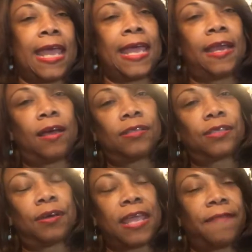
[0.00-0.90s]
And
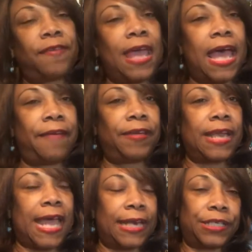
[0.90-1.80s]
also, if you
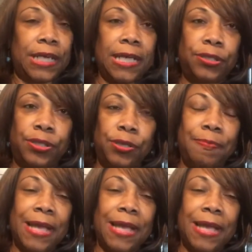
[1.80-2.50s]
haven't had a chance to,